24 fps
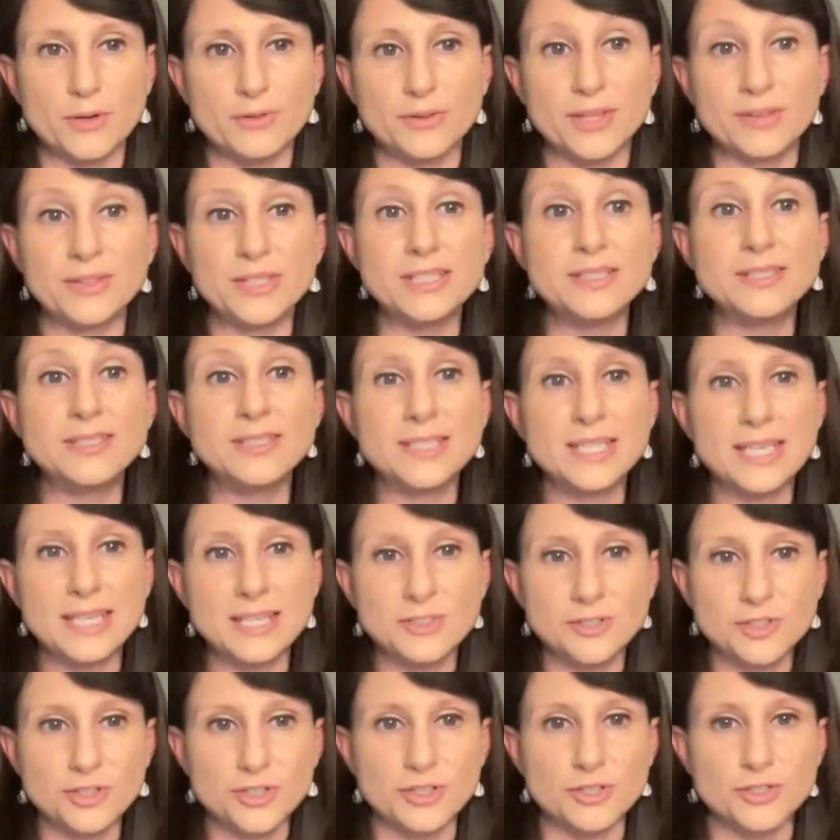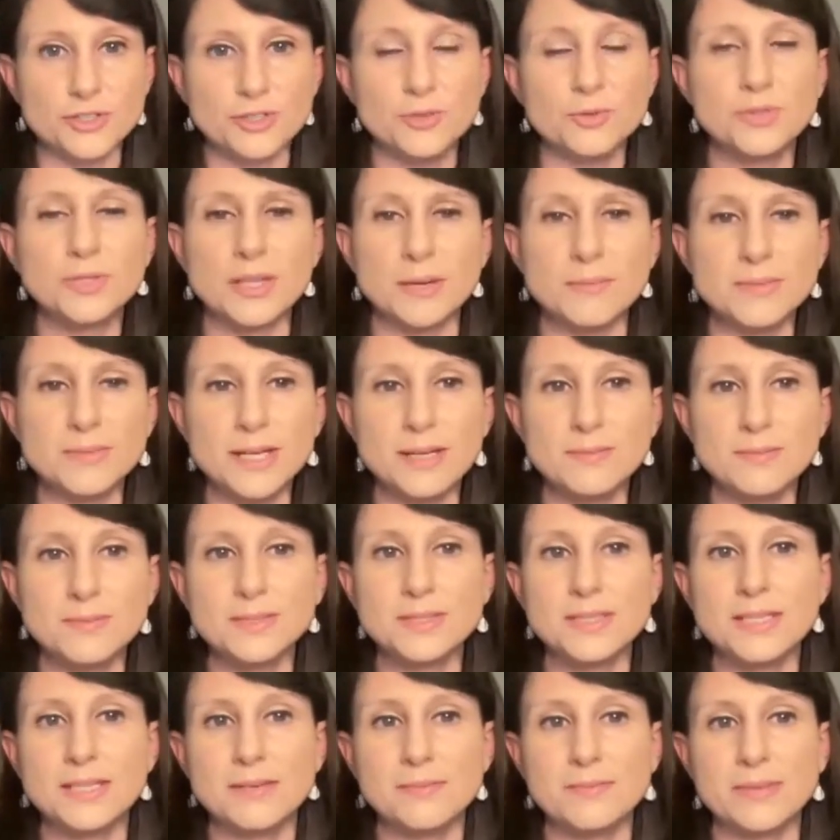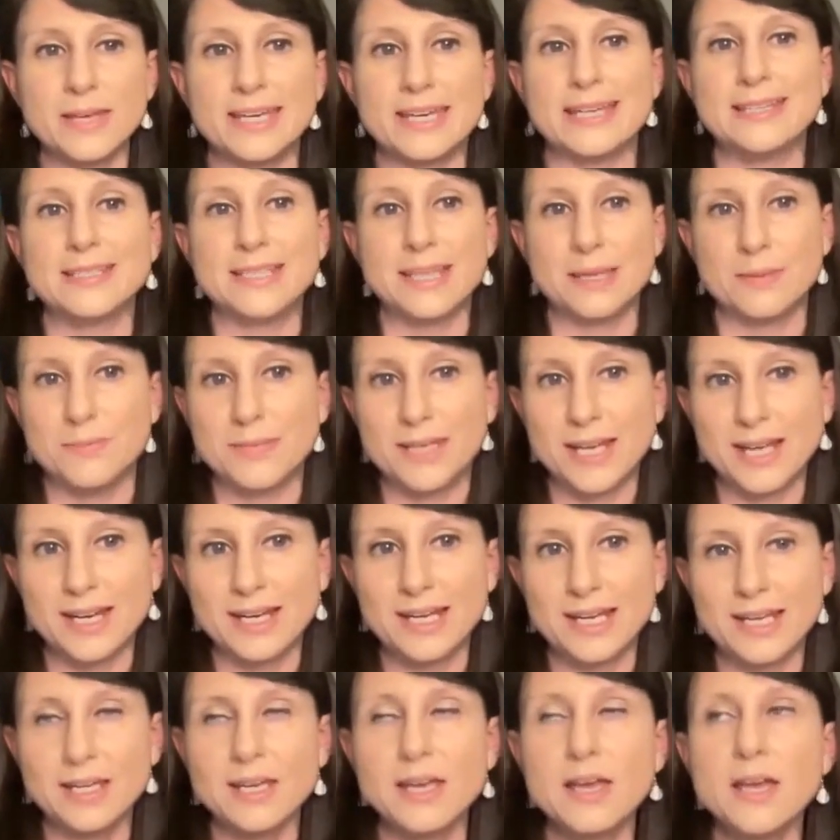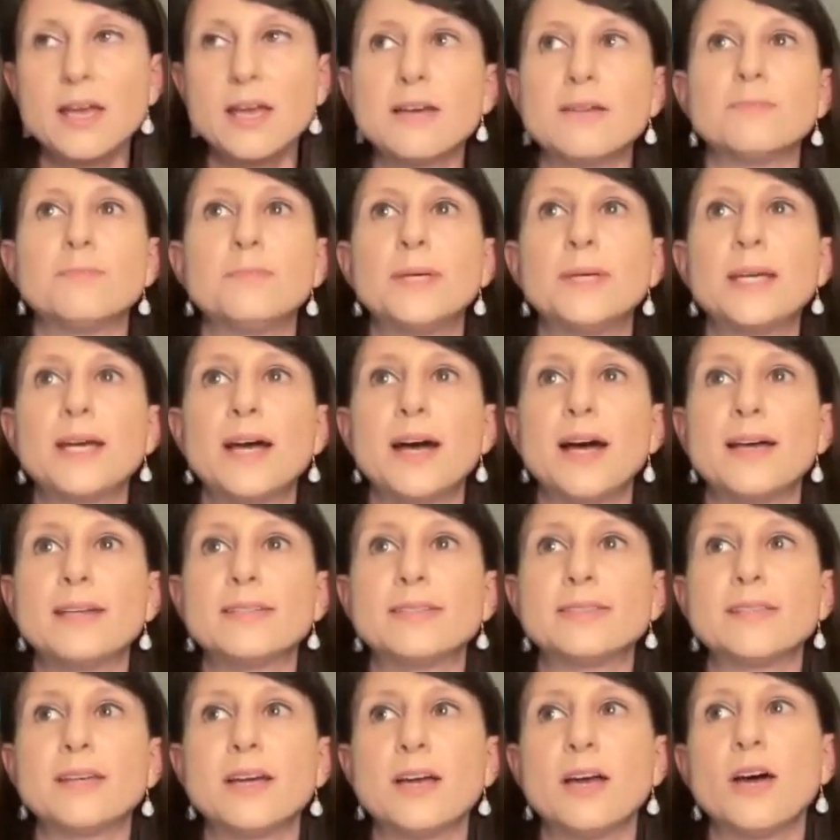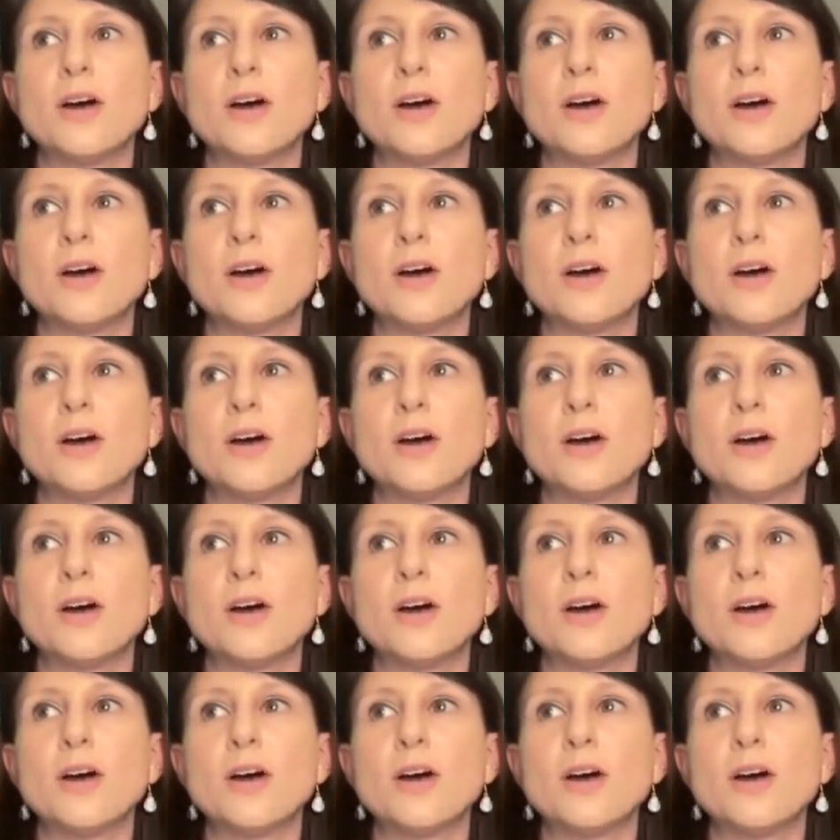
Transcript: that these teachers who sometimes seem like intimidating because,